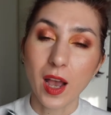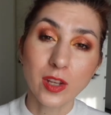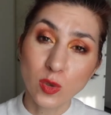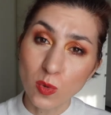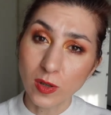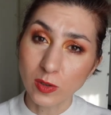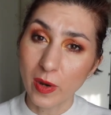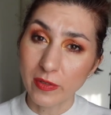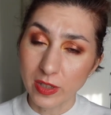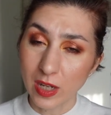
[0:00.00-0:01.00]
I do want to
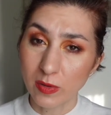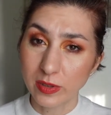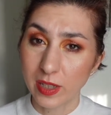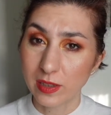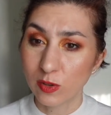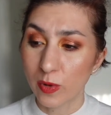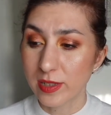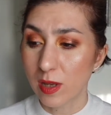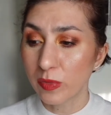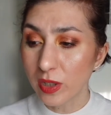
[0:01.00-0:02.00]
every now and then try
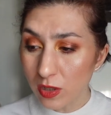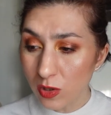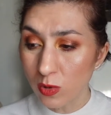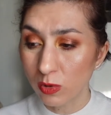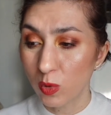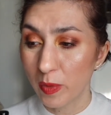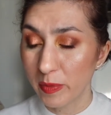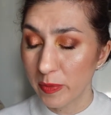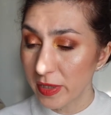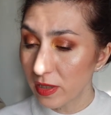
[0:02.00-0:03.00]
something new, to
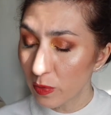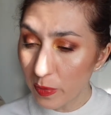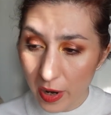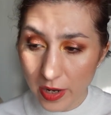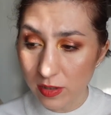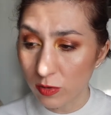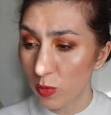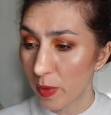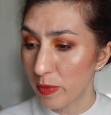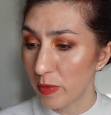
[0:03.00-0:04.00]
maybe be surprised, to
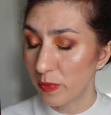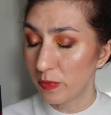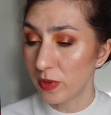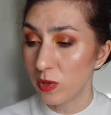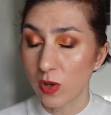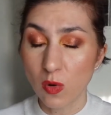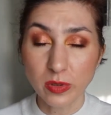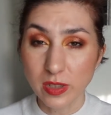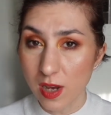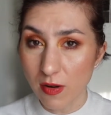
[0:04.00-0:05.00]
maybe, you know,
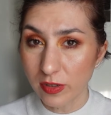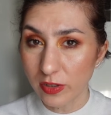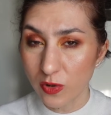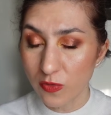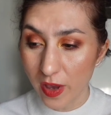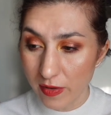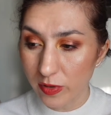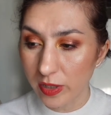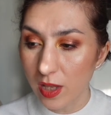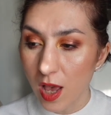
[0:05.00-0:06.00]
discover a new
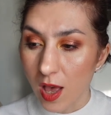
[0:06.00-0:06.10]
favorite.